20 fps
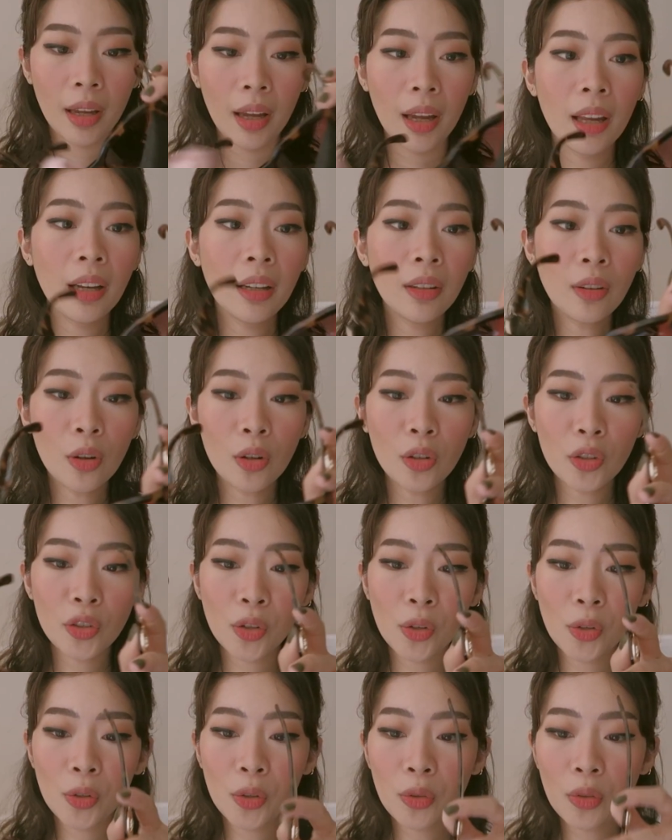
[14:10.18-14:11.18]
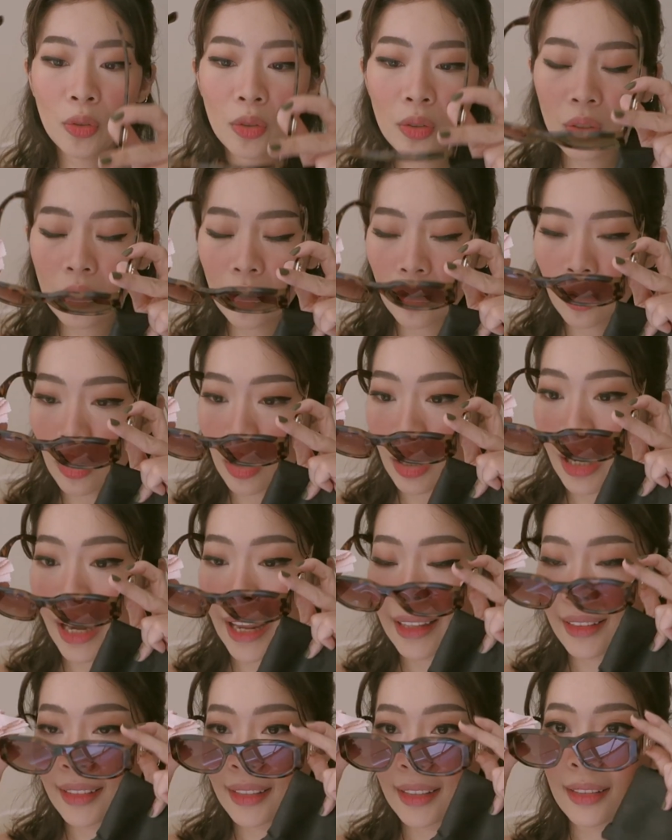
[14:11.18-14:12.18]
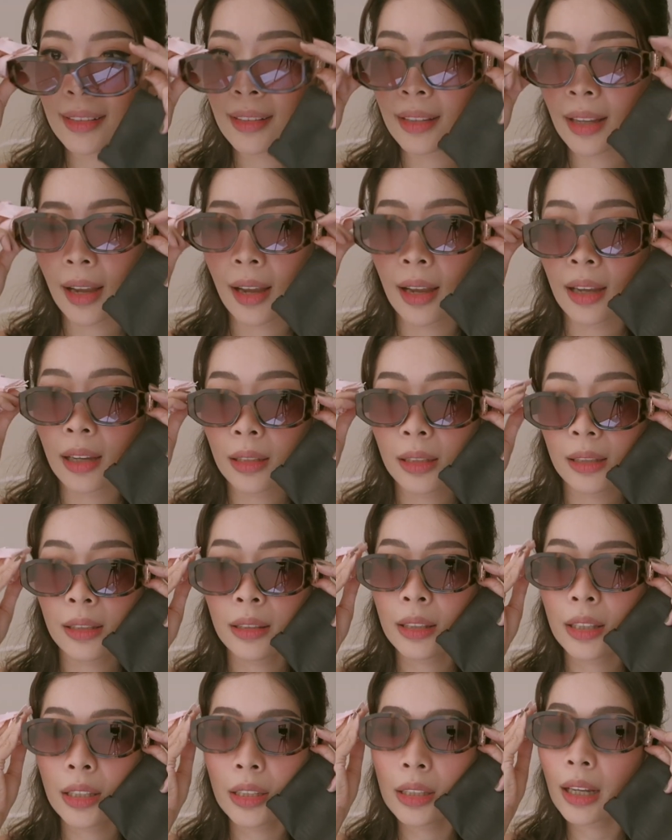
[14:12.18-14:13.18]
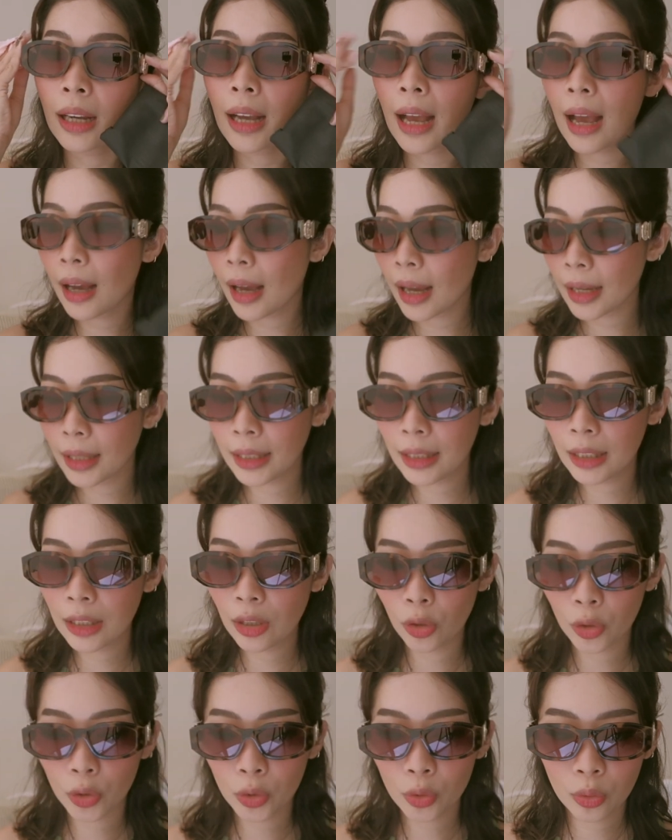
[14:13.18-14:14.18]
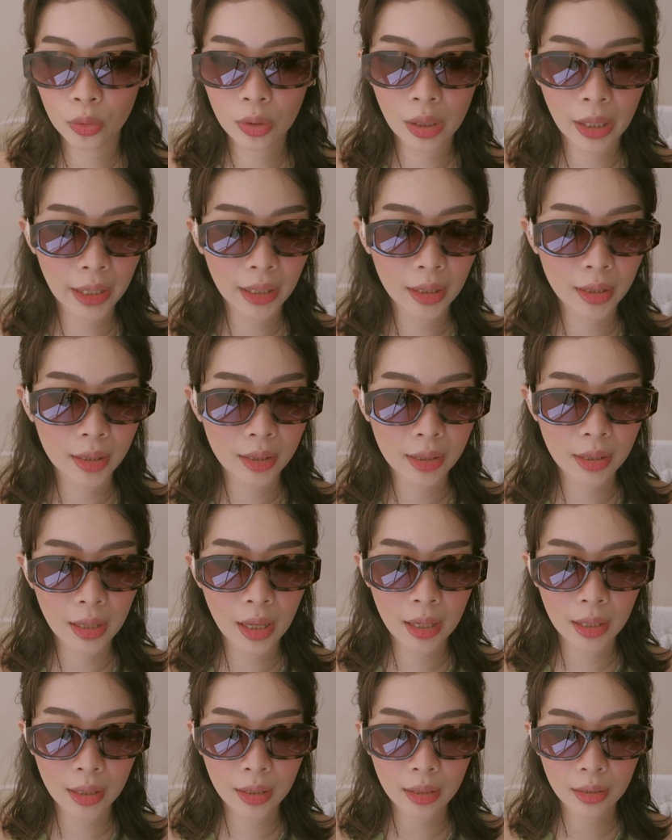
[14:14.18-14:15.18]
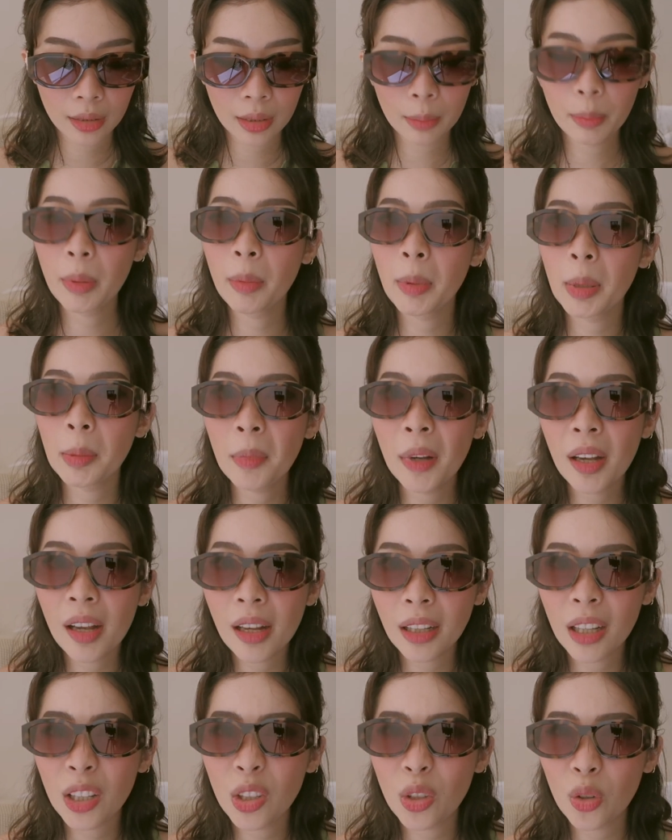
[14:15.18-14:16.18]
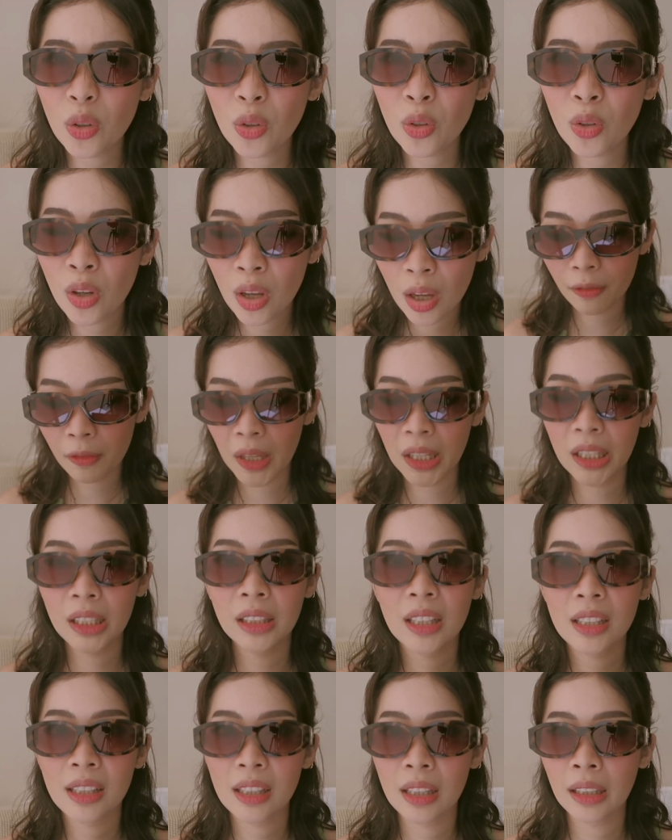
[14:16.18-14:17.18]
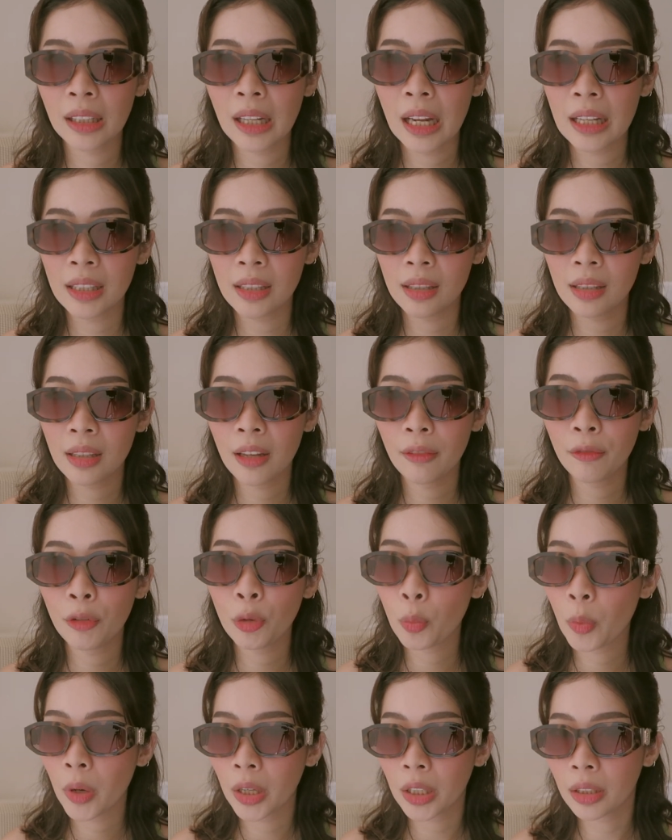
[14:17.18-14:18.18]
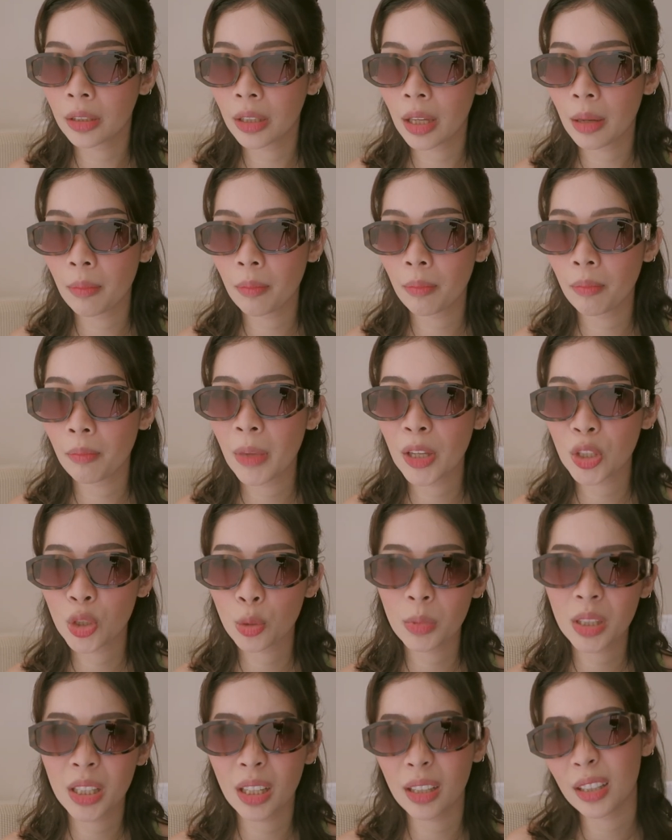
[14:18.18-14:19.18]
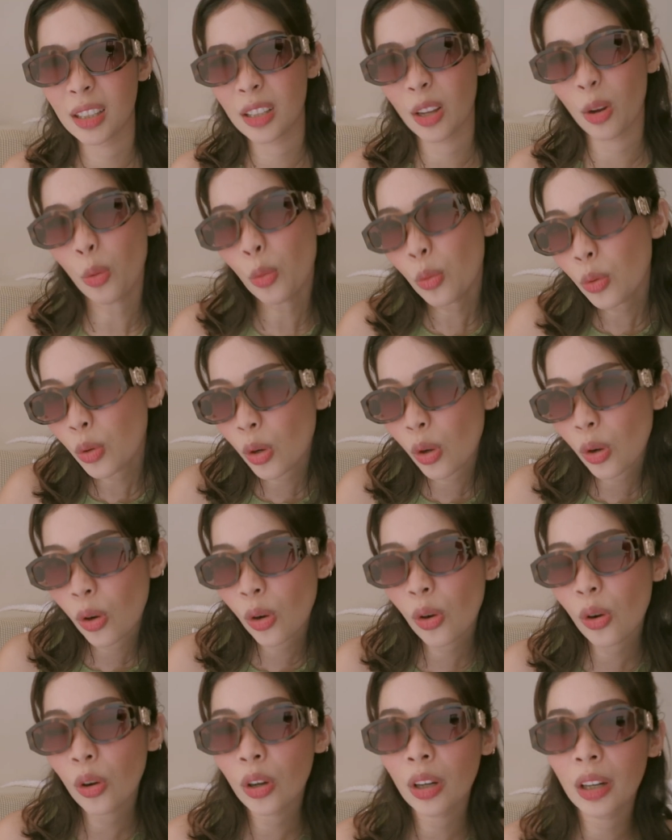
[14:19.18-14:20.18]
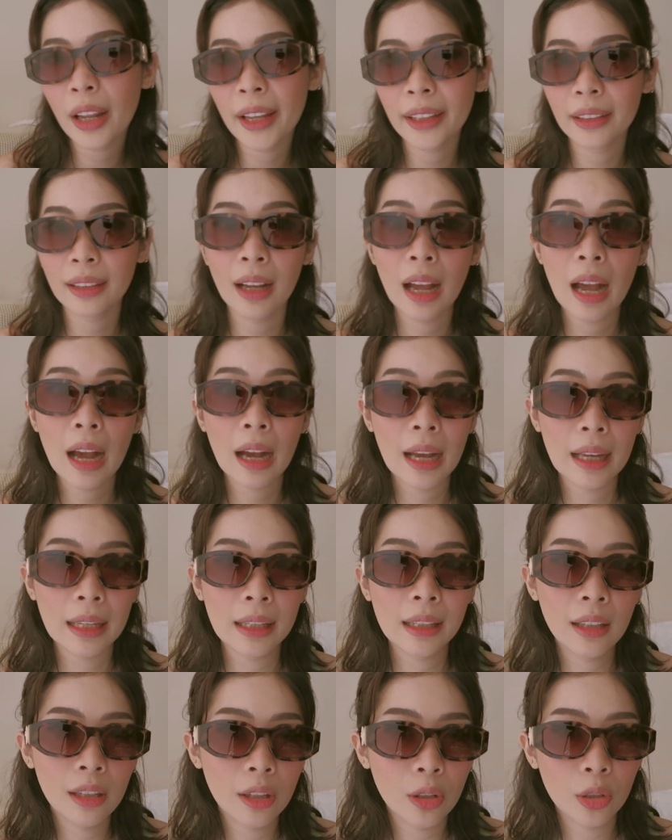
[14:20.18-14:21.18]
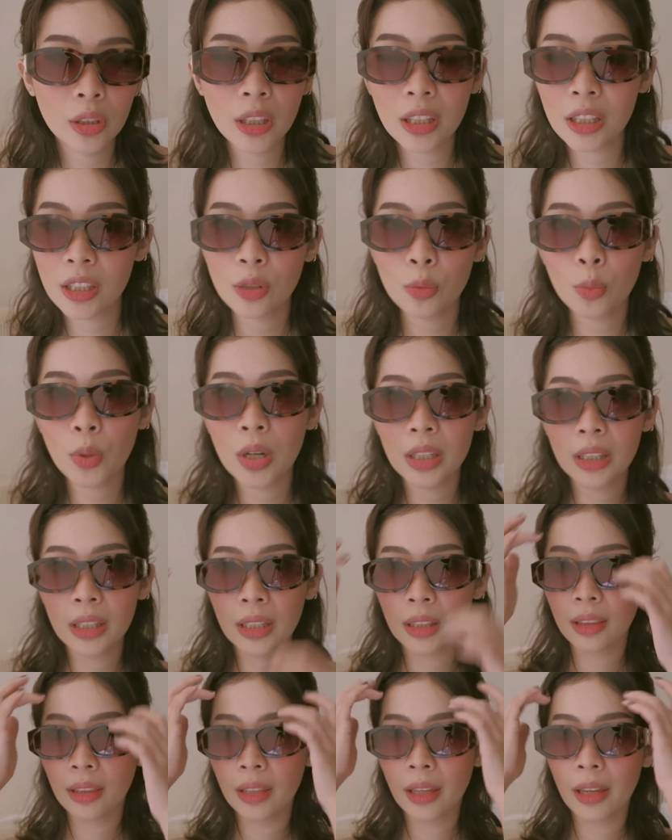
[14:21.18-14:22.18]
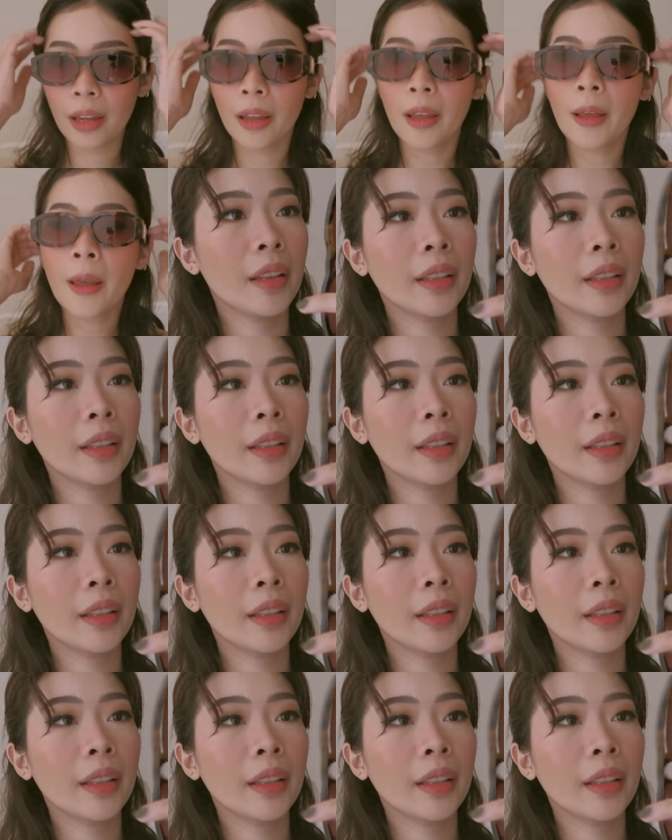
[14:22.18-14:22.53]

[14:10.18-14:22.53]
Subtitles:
And also yung lens niya, hindi nakakahilo yung lens. Like, di ba may mga ganong fake na sunglasses na if you wear them, medyo masakit sa ulo or like nakakahilo. This one, hindi.